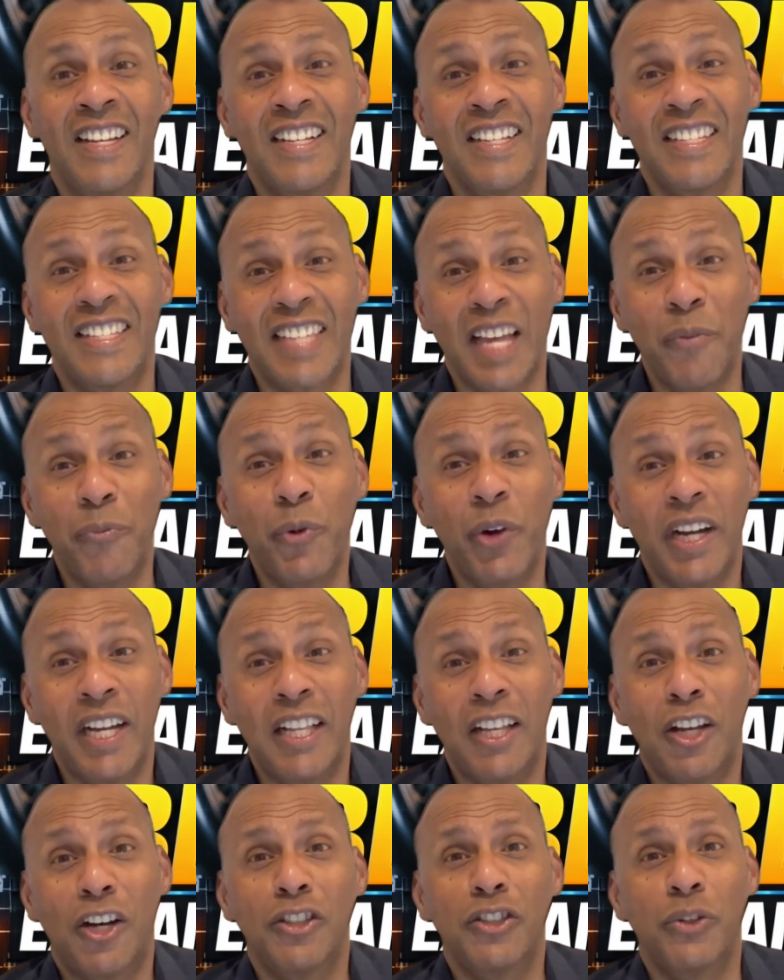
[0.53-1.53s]
Somewhere
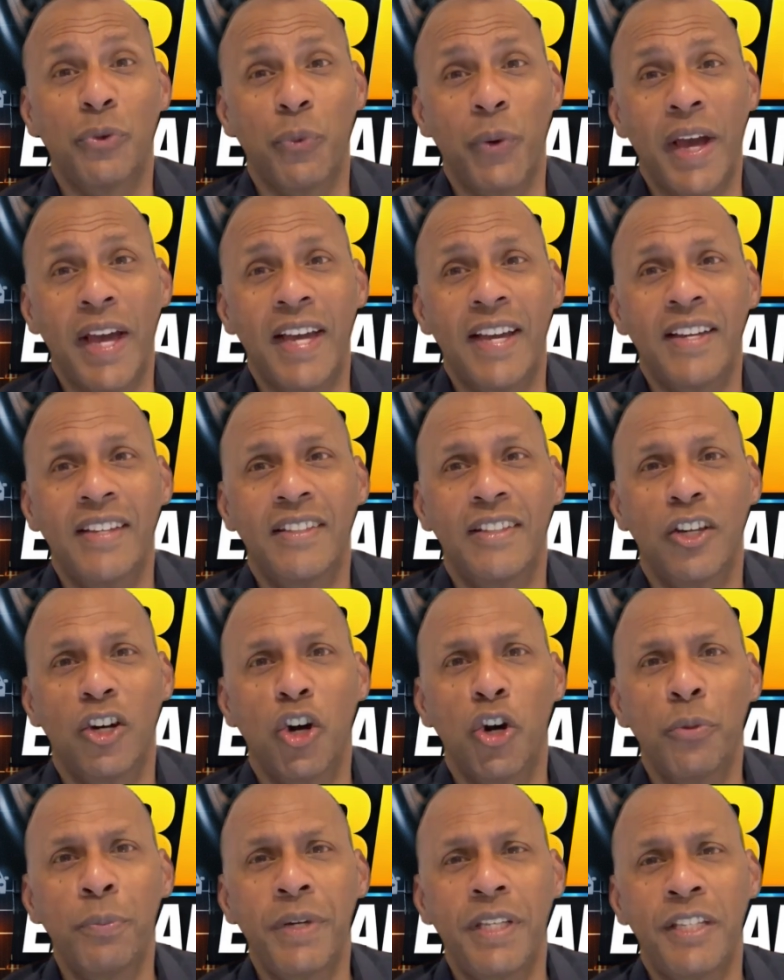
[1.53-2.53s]
along the way, the
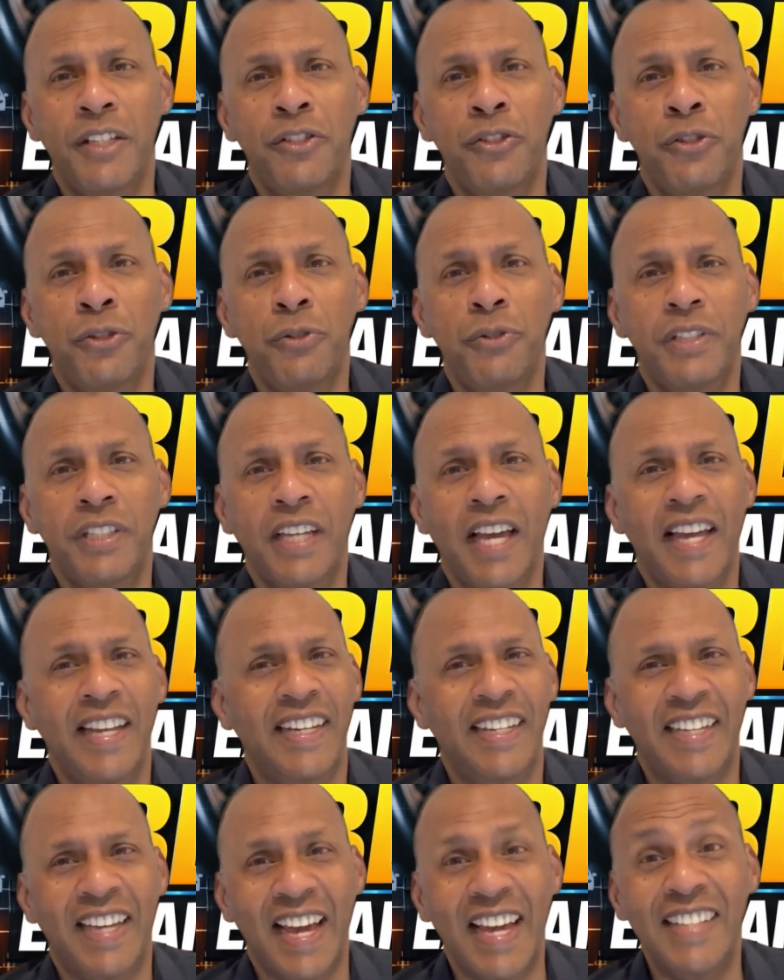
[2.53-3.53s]
OBD2 scanner
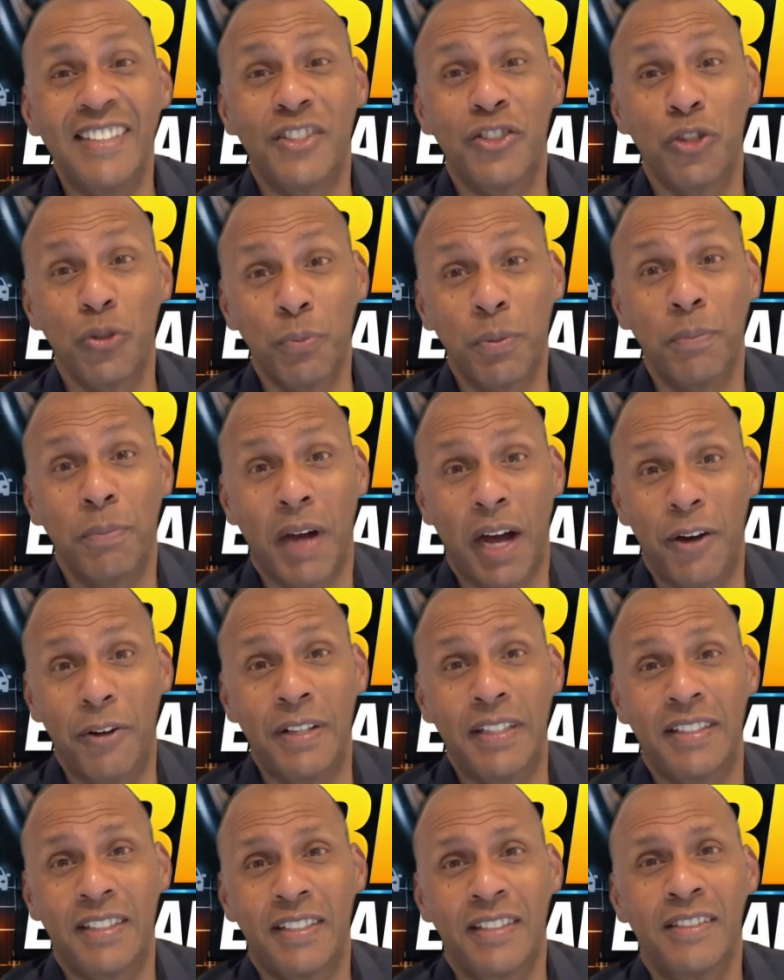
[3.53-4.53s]
gains
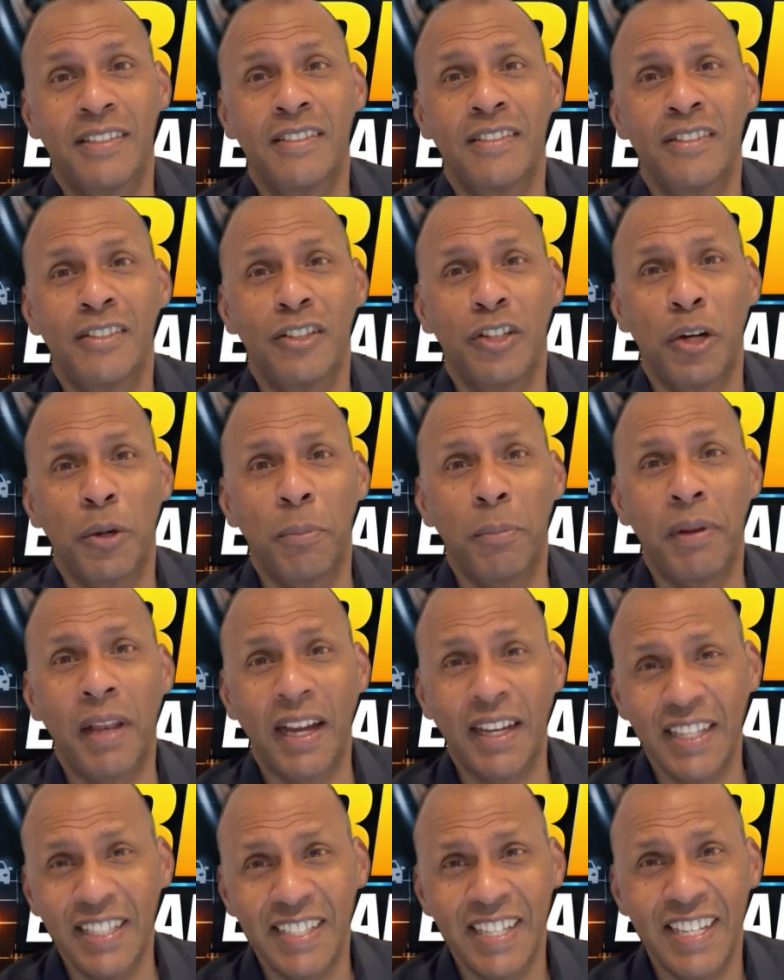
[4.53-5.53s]
superpowers. Plug
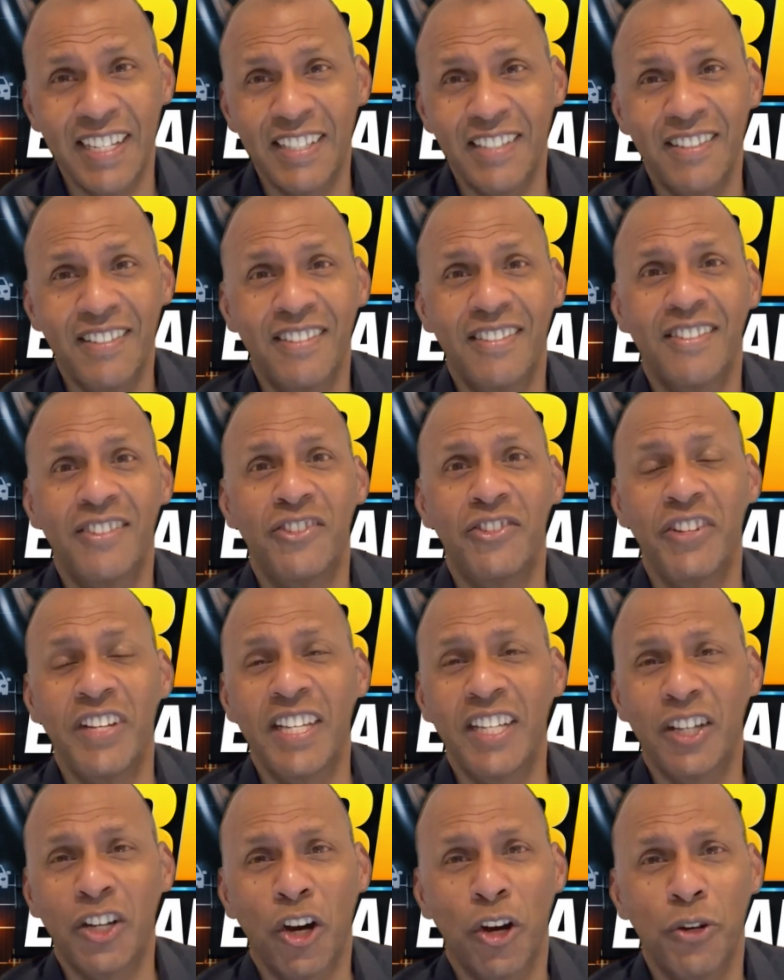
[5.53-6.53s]
it in, read
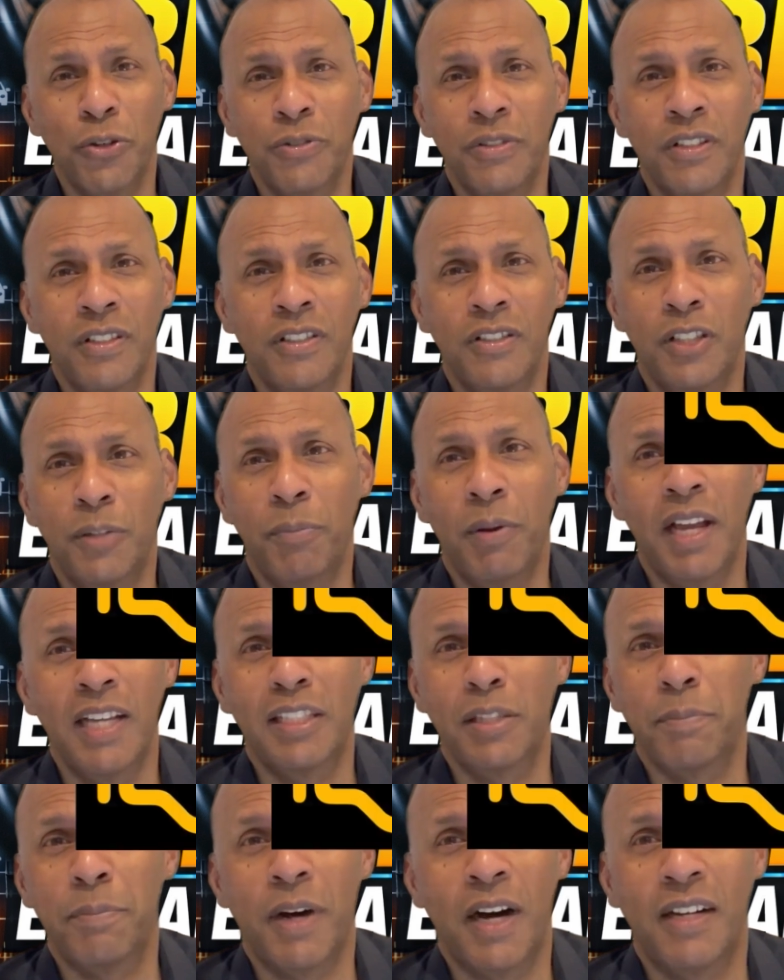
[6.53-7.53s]
a code, replace
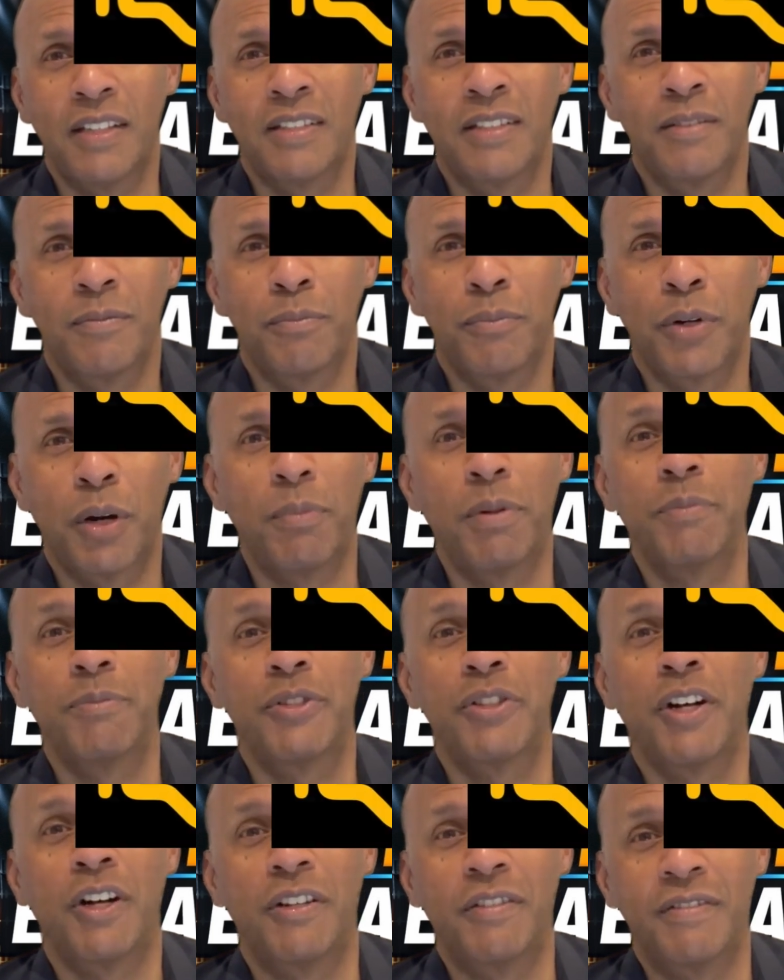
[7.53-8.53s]
a part, problem
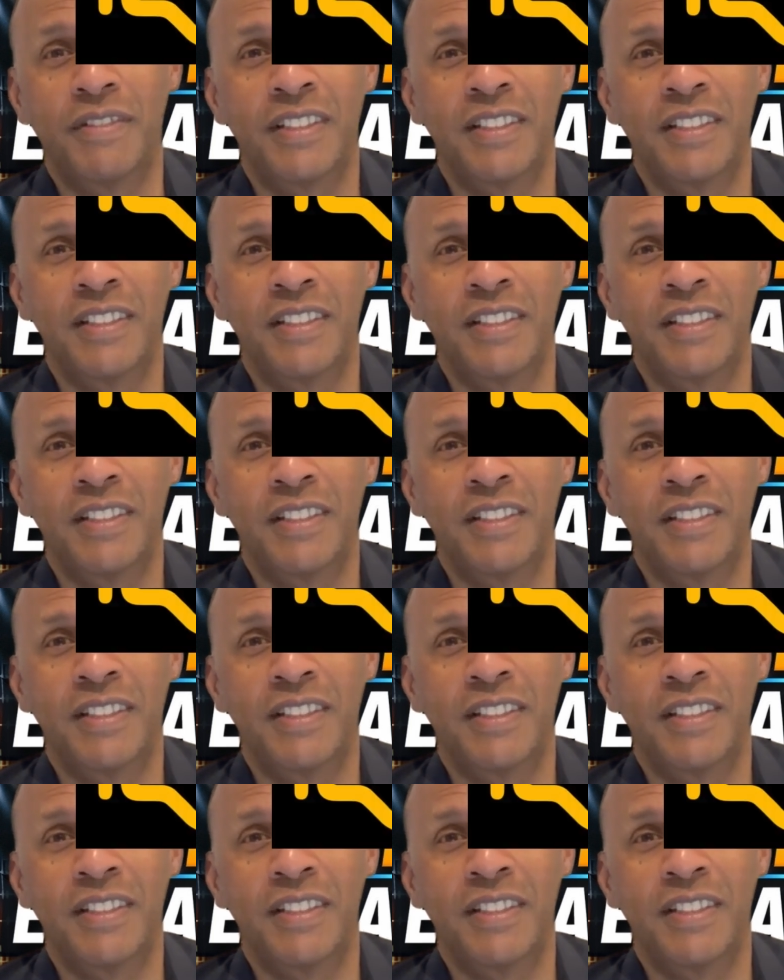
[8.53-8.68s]
solved.